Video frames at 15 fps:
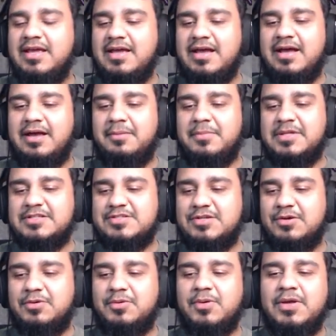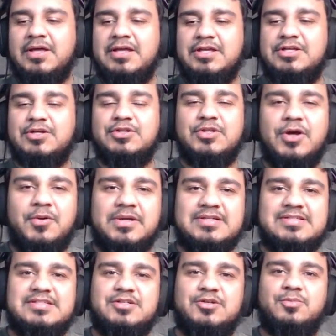And so
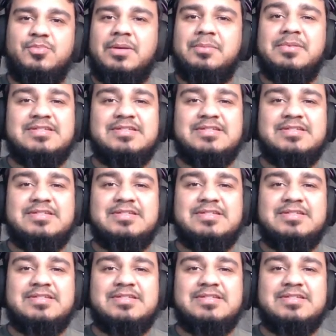you'll probably